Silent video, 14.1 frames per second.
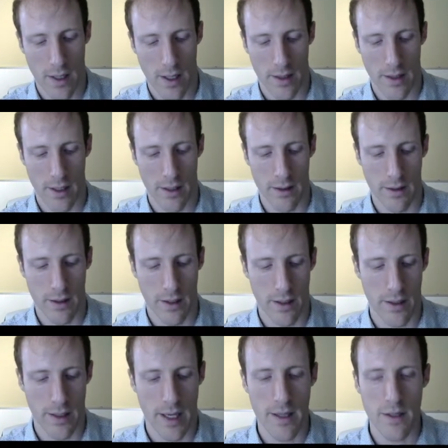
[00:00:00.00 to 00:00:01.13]
And then
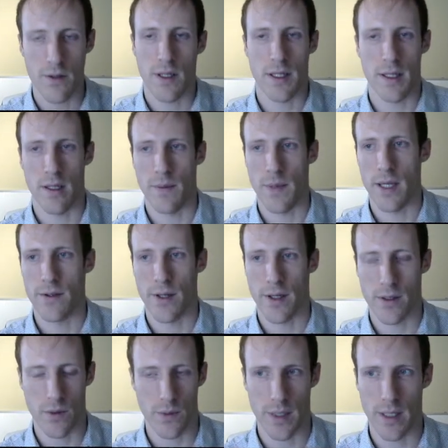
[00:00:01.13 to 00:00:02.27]
the entries in the
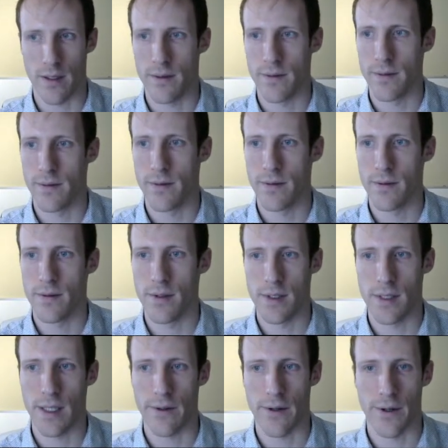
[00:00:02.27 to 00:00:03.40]
matrix will be
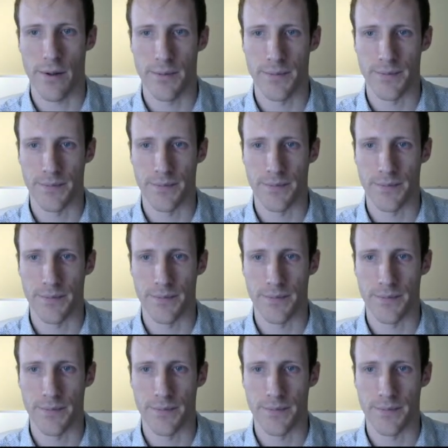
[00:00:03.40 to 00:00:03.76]
0